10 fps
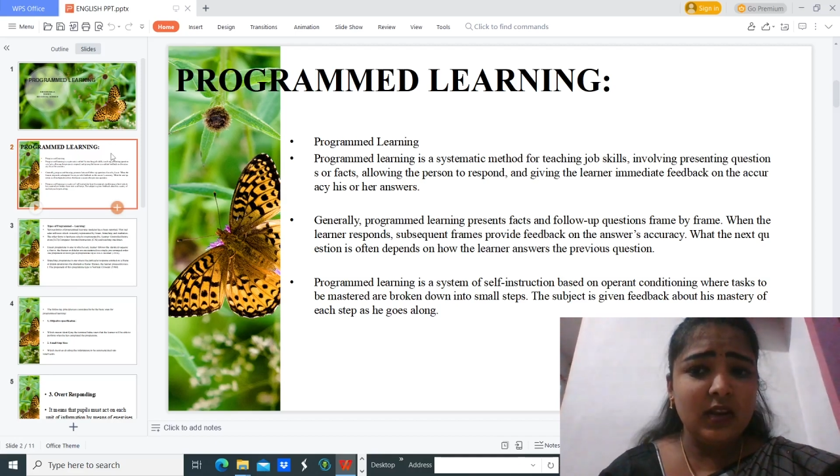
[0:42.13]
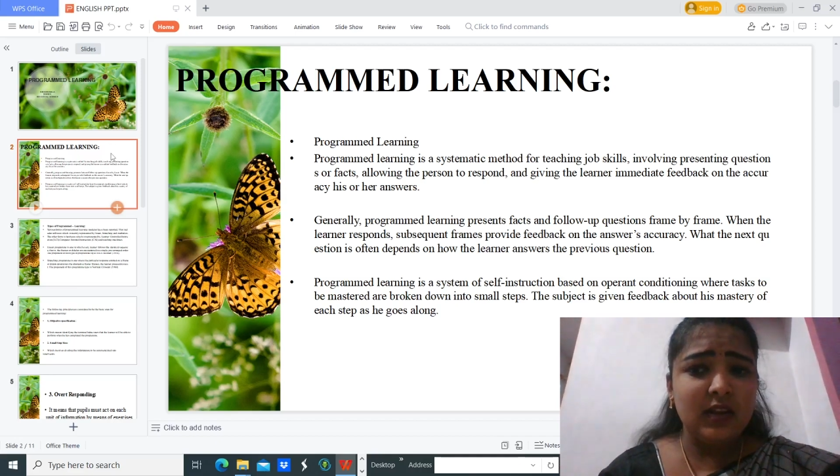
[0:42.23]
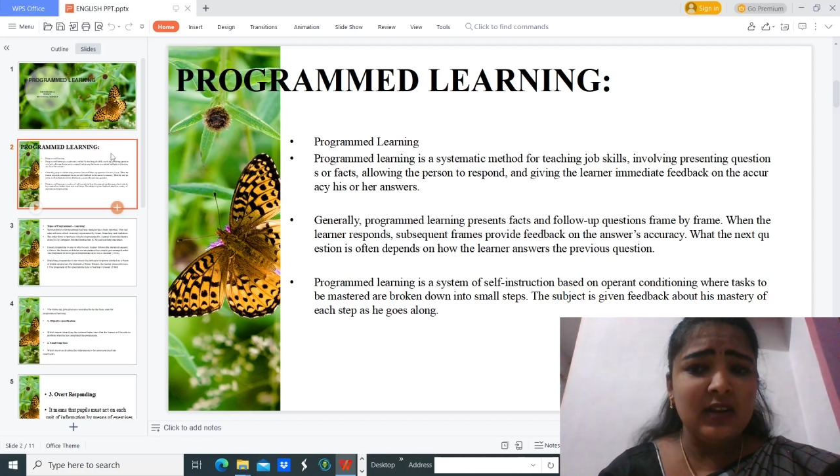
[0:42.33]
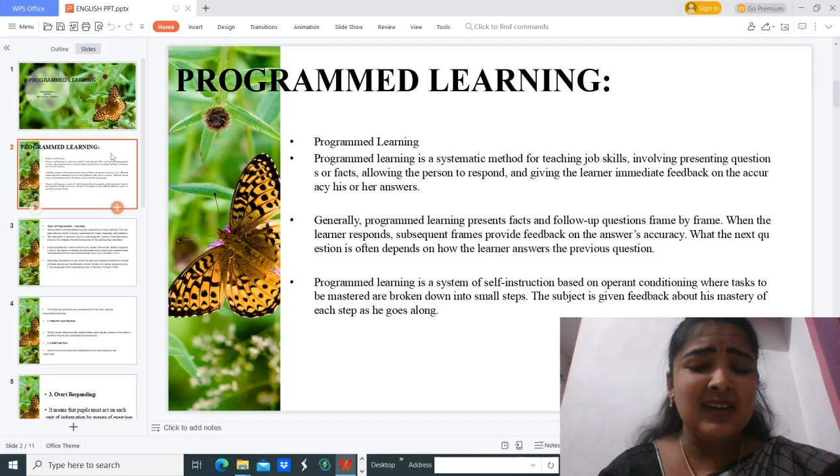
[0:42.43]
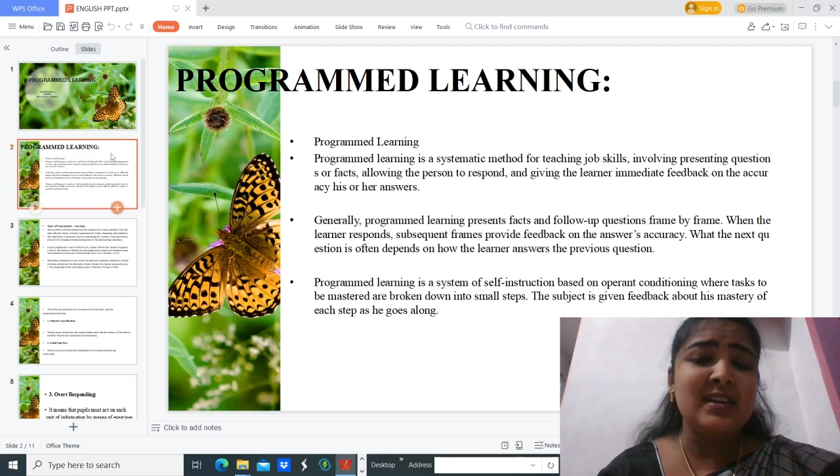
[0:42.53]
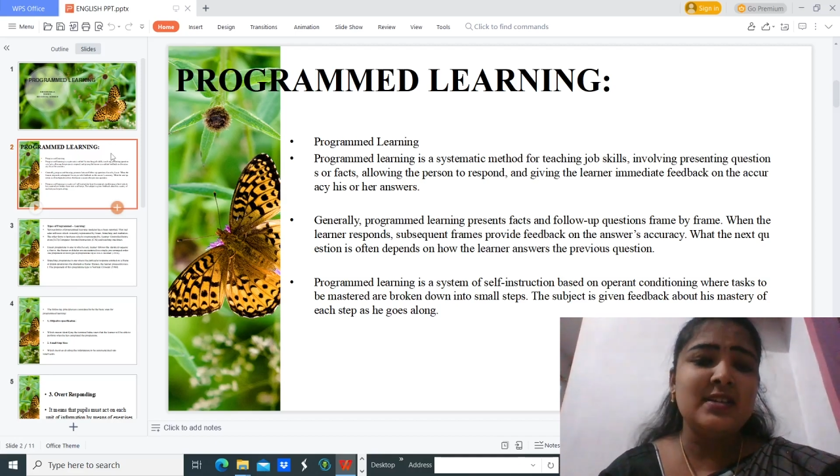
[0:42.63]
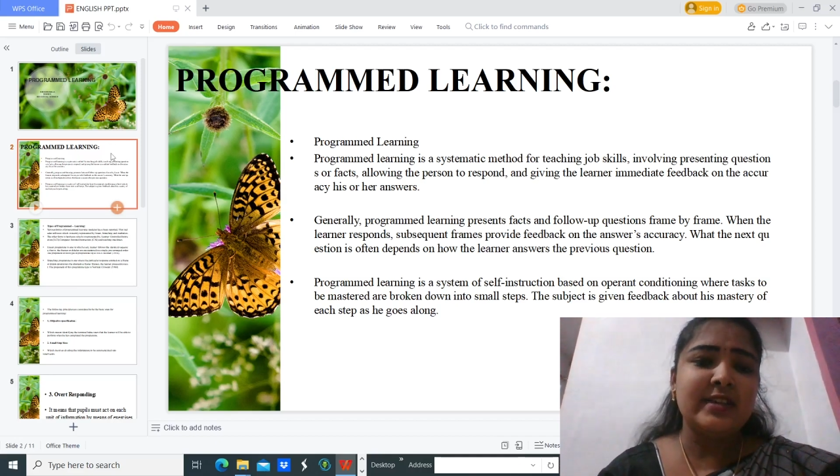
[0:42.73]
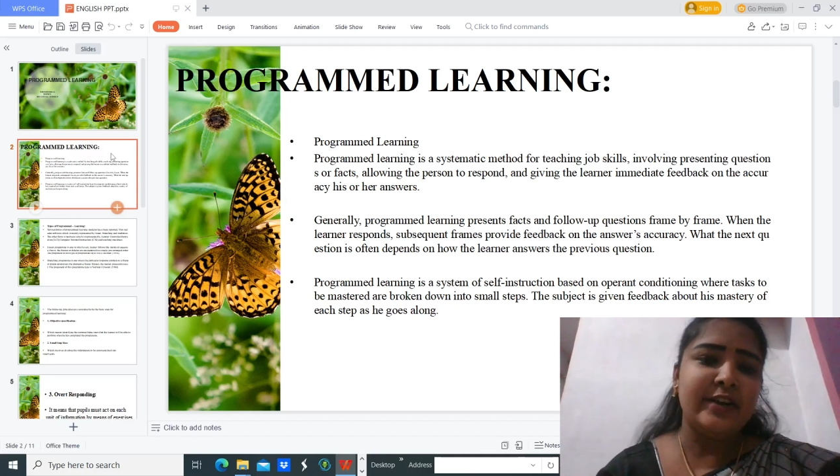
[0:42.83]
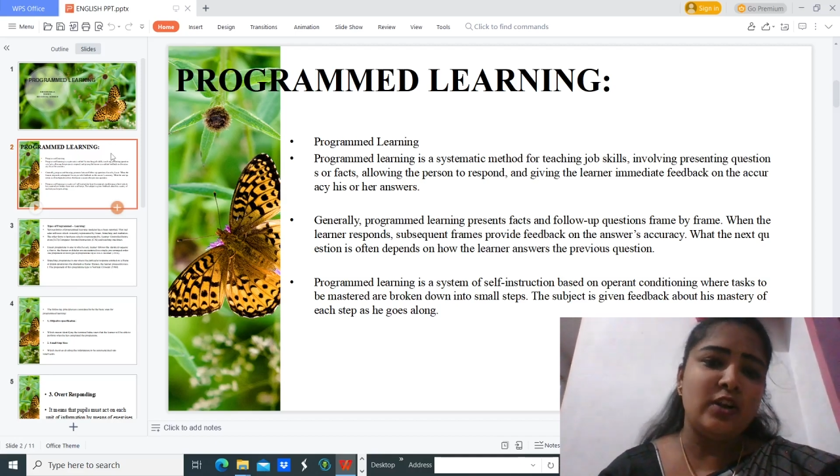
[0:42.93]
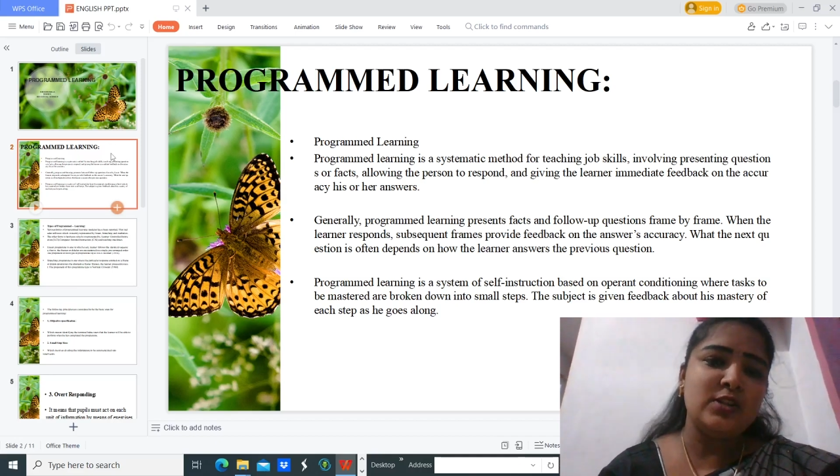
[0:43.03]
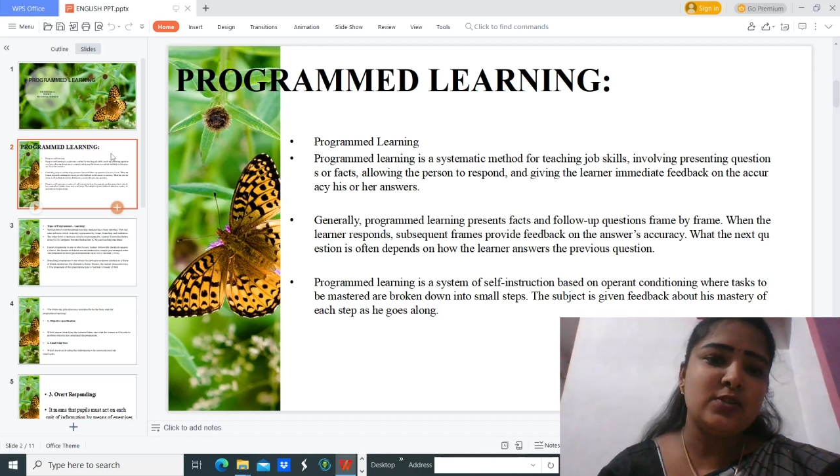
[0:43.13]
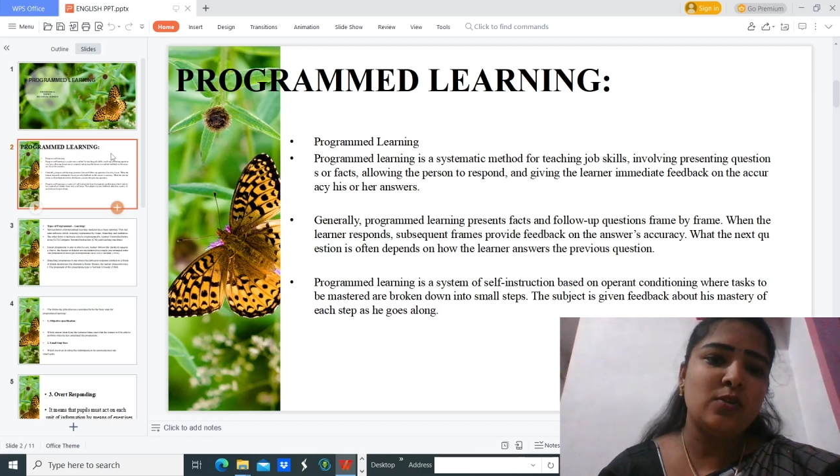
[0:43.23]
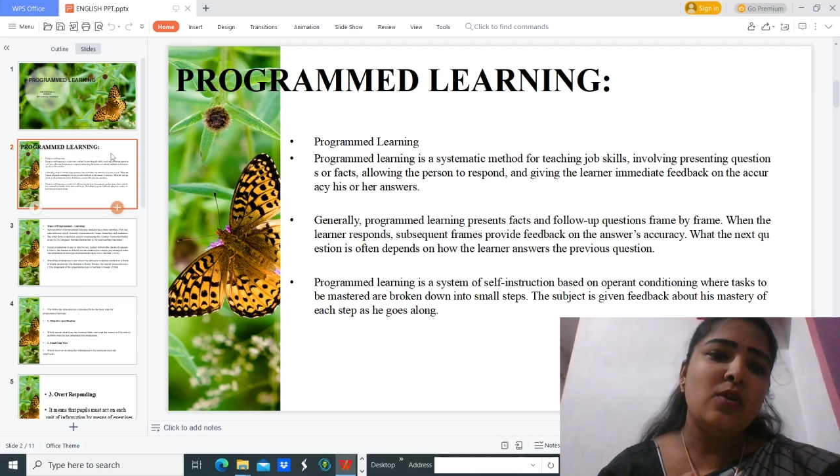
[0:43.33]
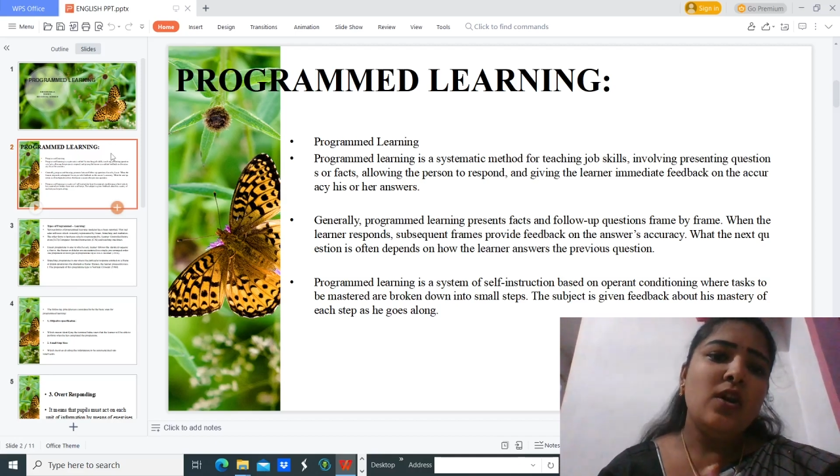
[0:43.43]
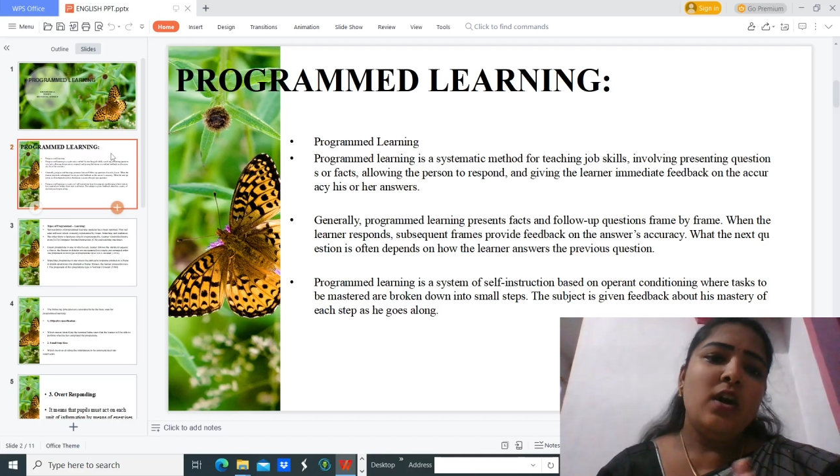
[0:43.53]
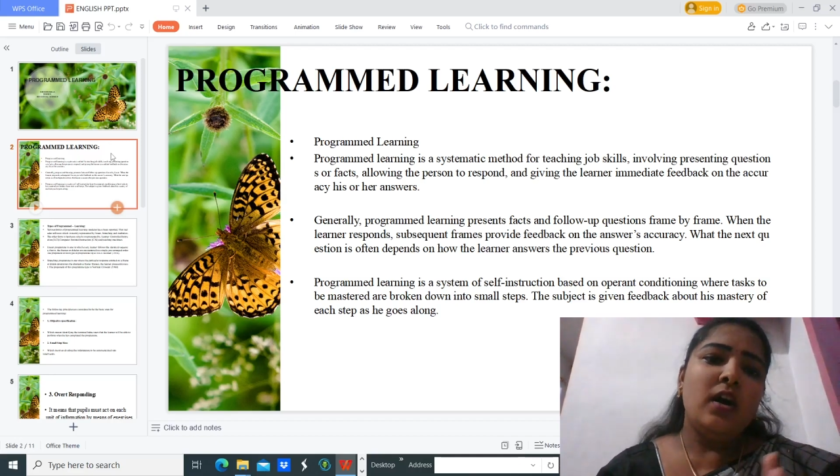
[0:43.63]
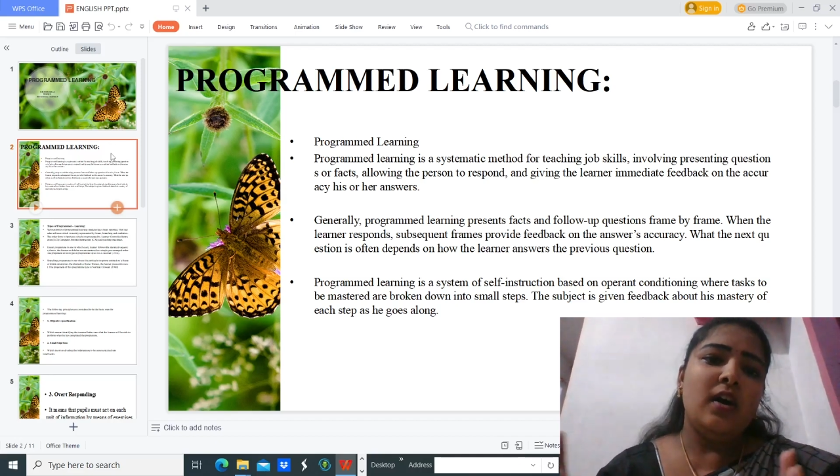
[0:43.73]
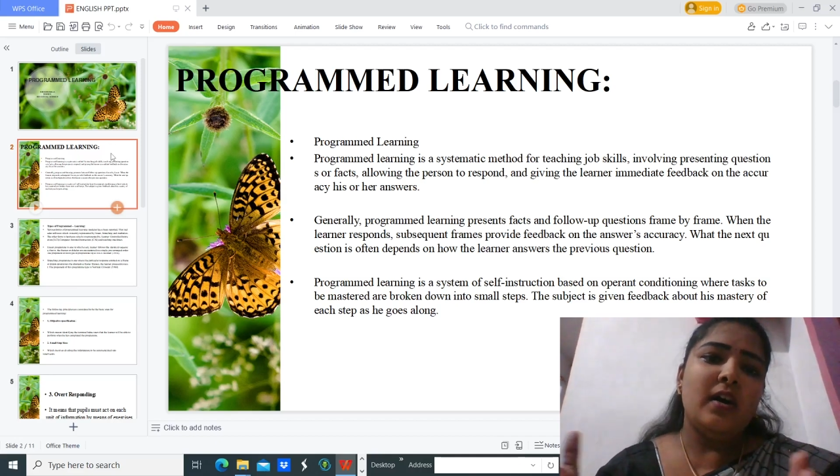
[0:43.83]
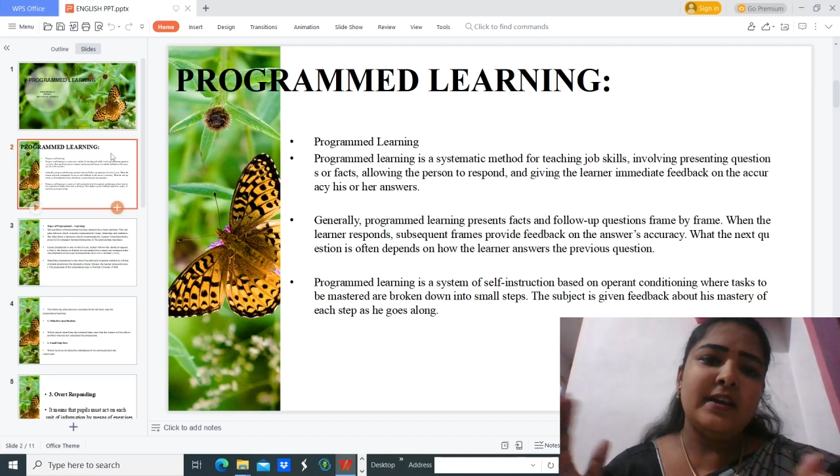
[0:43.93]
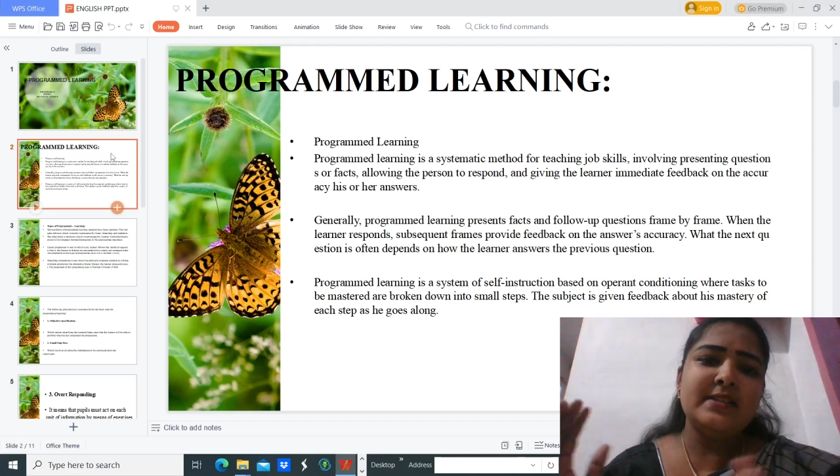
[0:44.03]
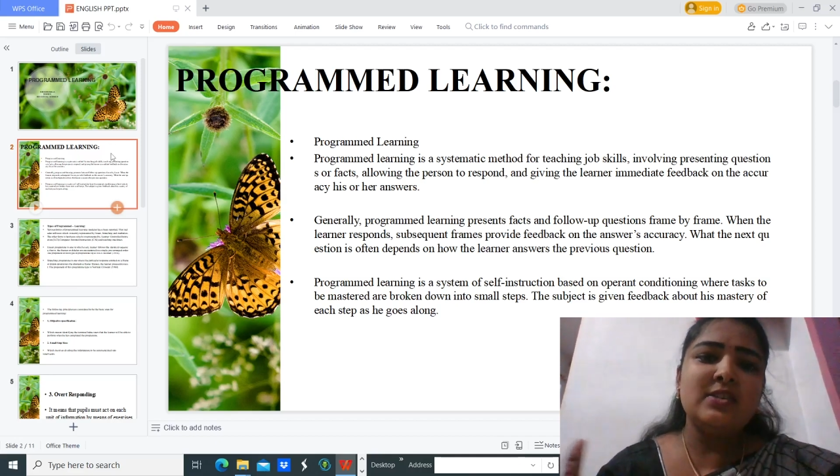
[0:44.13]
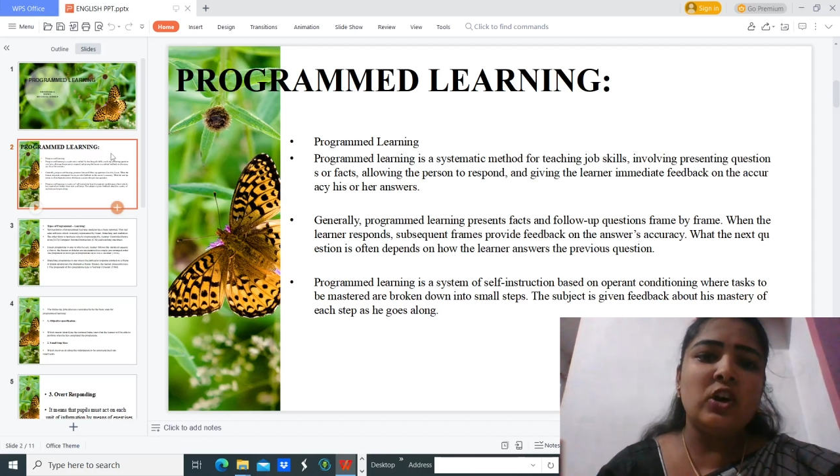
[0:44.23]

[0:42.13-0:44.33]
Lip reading: learner side also, his